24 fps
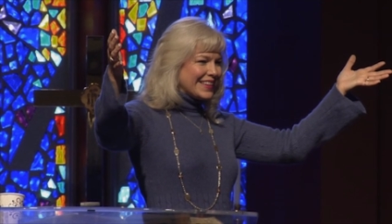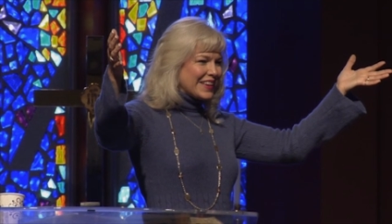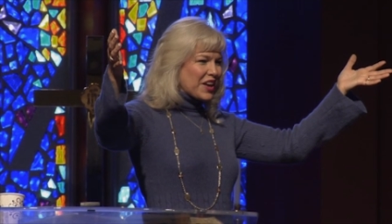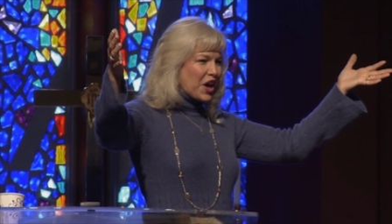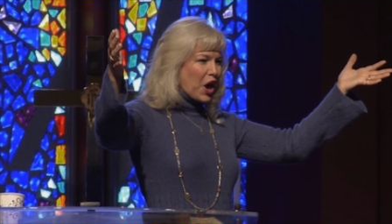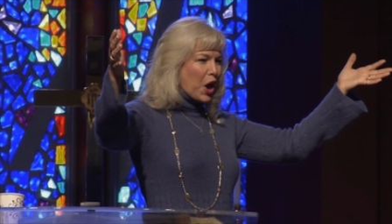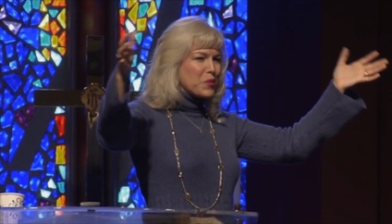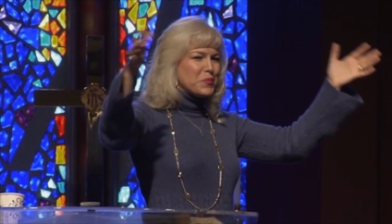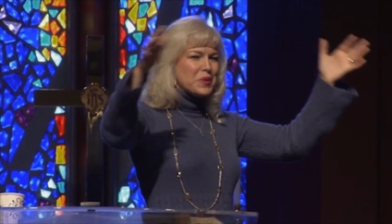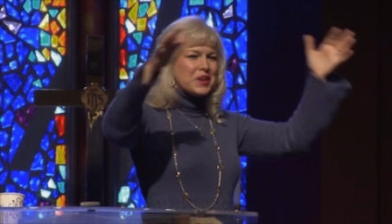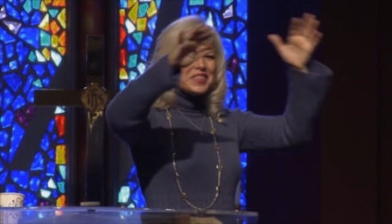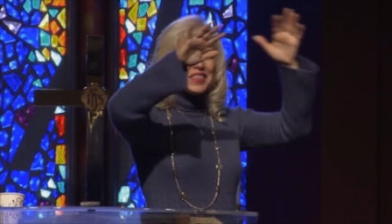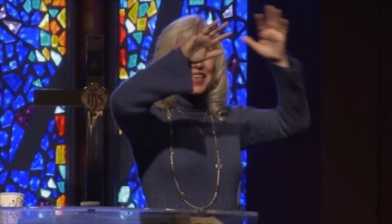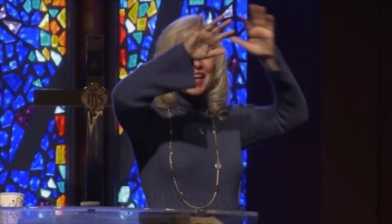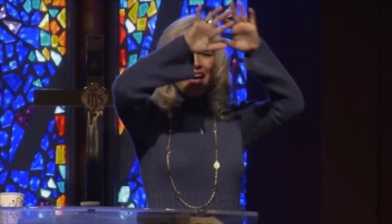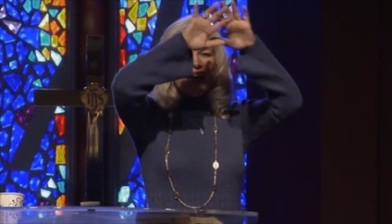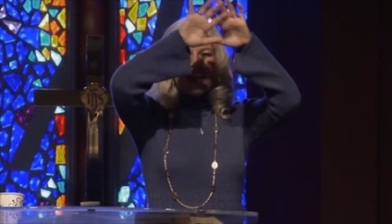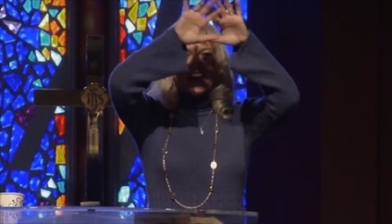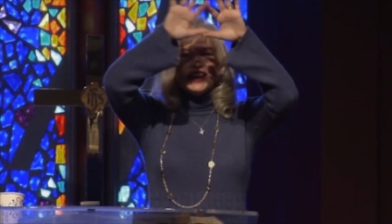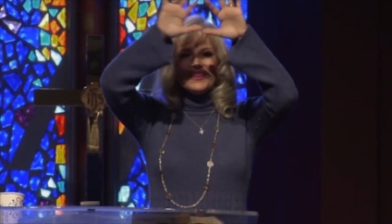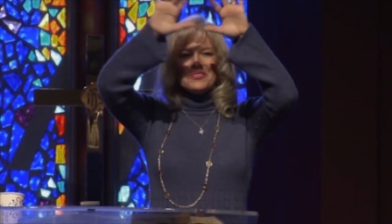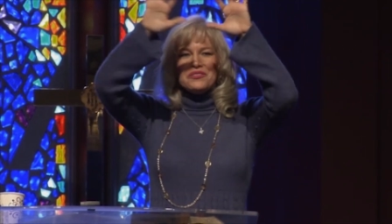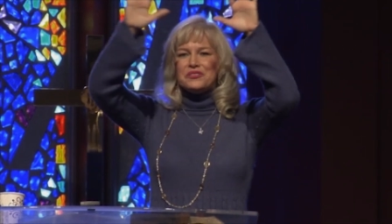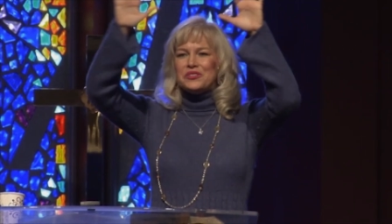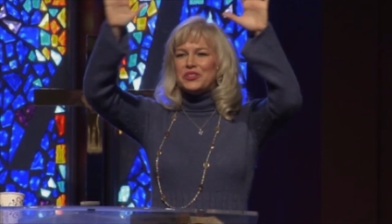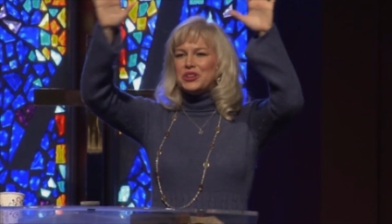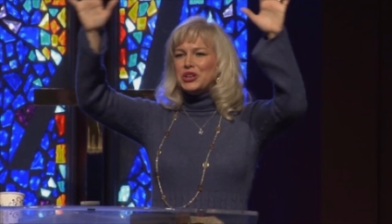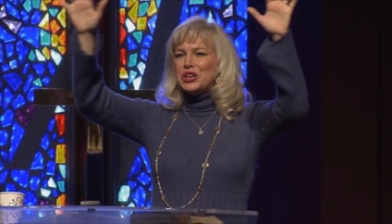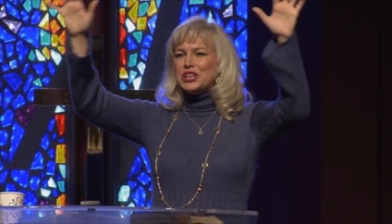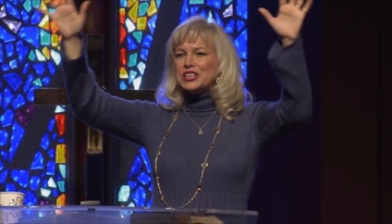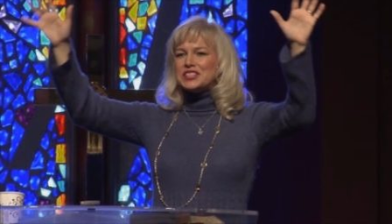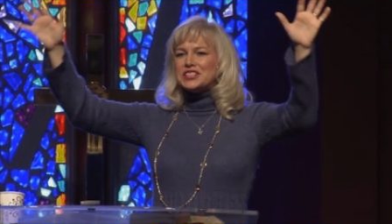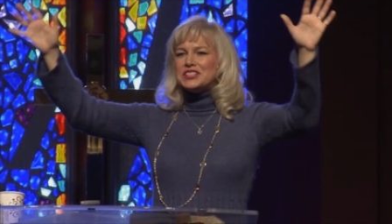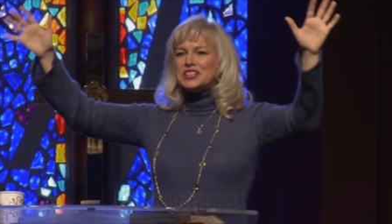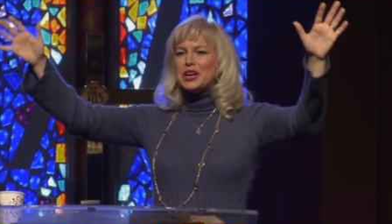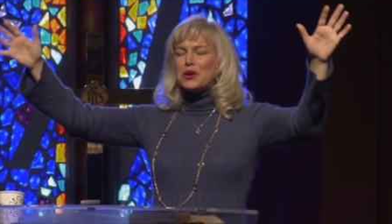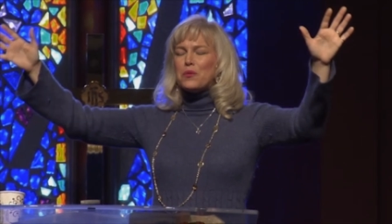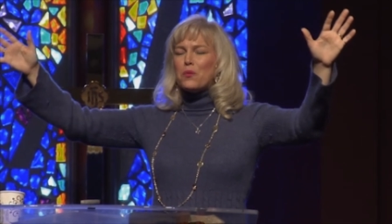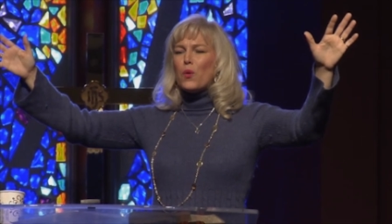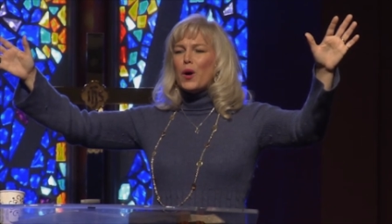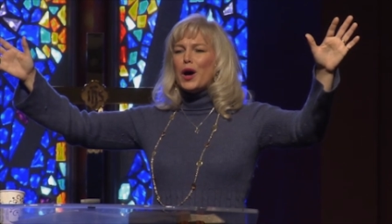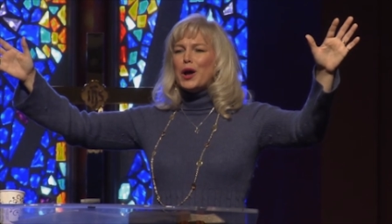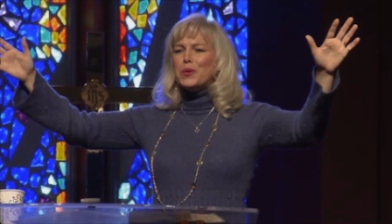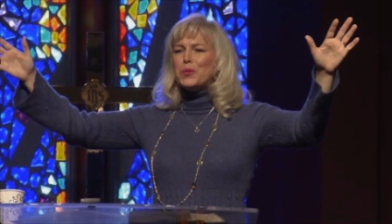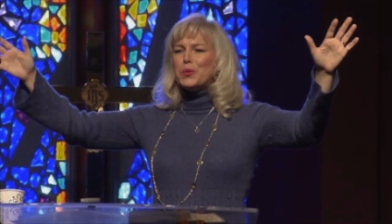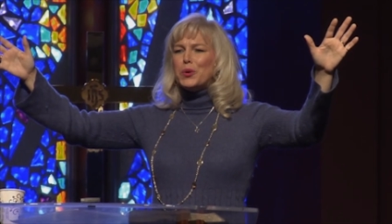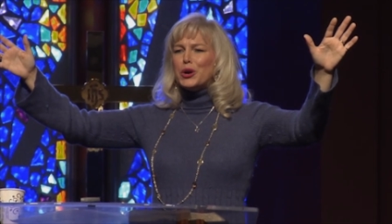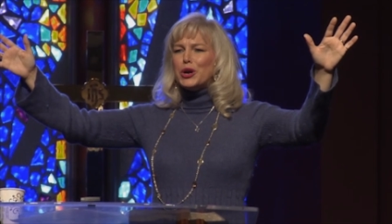I mean, that if you just need
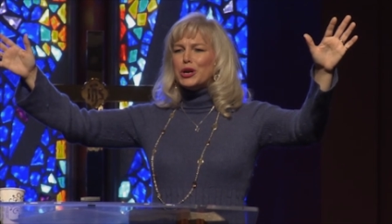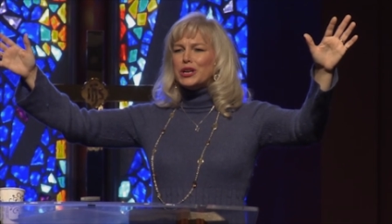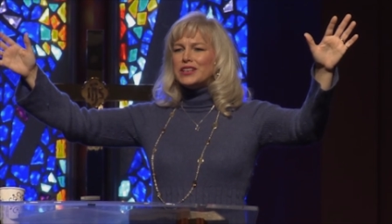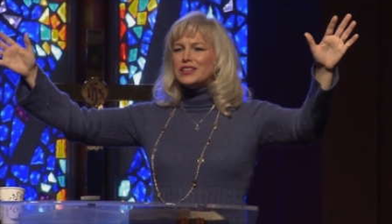one word